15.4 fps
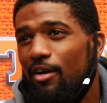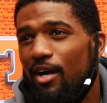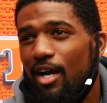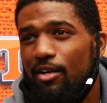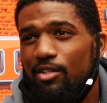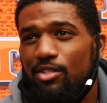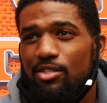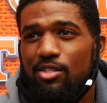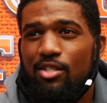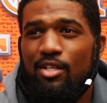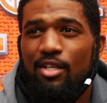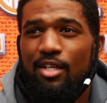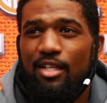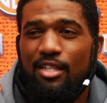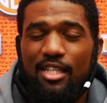How does
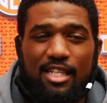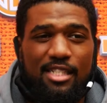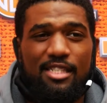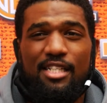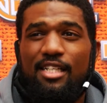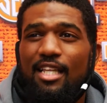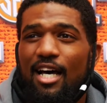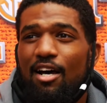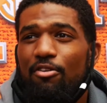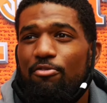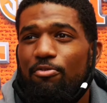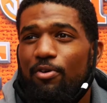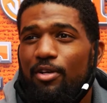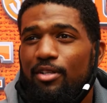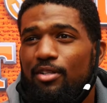this D line
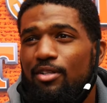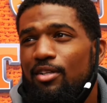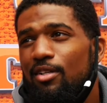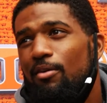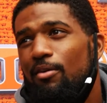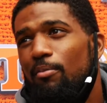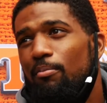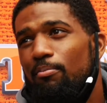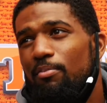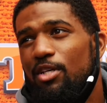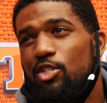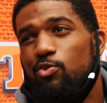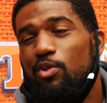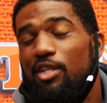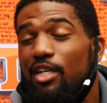front
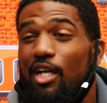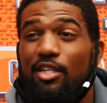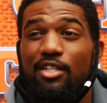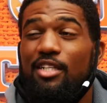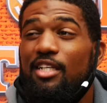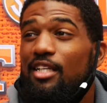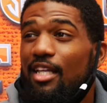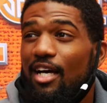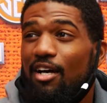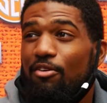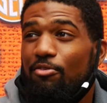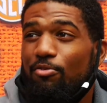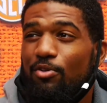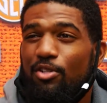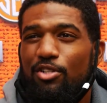mesh with another D line front?